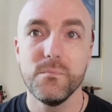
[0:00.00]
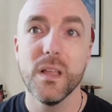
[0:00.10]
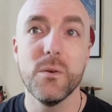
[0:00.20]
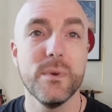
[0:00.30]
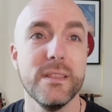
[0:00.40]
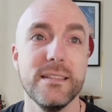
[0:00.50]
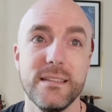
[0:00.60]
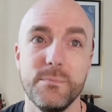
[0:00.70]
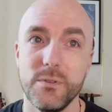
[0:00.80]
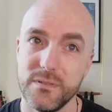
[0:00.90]
And with this
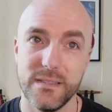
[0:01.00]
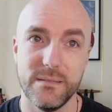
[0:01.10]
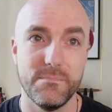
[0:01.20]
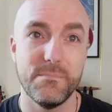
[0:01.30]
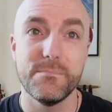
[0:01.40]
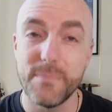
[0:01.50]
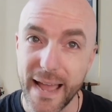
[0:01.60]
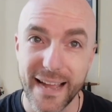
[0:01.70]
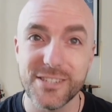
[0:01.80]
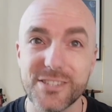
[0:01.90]
simple
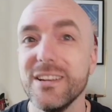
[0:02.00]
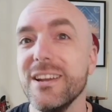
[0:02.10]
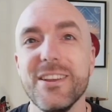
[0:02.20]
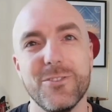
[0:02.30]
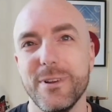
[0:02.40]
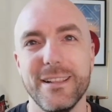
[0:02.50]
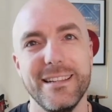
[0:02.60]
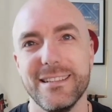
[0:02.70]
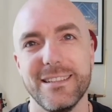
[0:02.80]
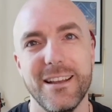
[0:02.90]
patch, you'll quickly
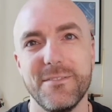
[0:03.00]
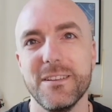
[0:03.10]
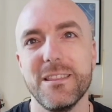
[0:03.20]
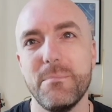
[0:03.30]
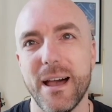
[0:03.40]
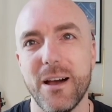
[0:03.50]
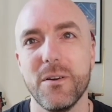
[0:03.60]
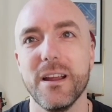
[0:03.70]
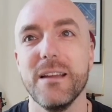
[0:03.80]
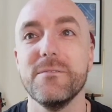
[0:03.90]
discover the power and